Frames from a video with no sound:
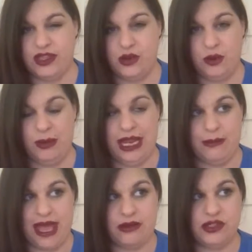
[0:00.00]
They're normally
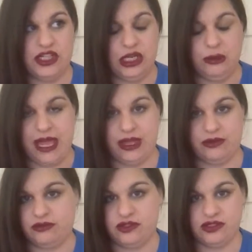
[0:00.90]
about two
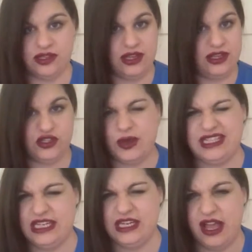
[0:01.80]
pounds
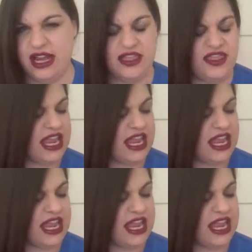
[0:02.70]
29 I